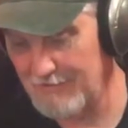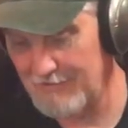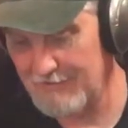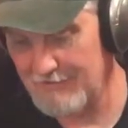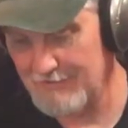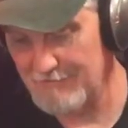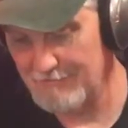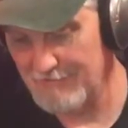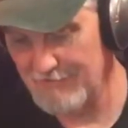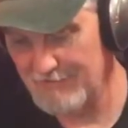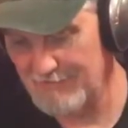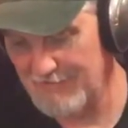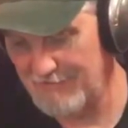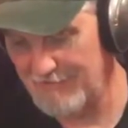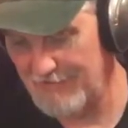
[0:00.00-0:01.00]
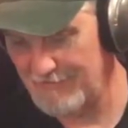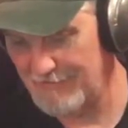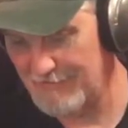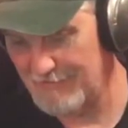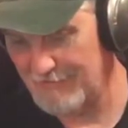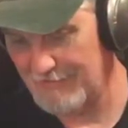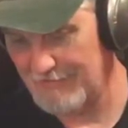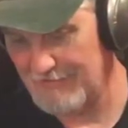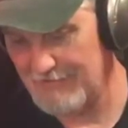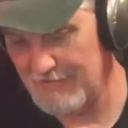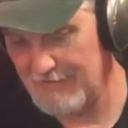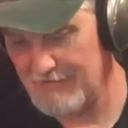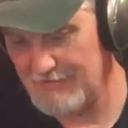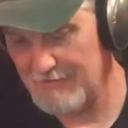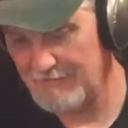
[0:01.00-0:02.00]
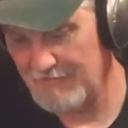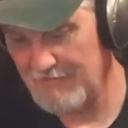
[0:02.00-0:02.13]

It's one of my favorite little guitars.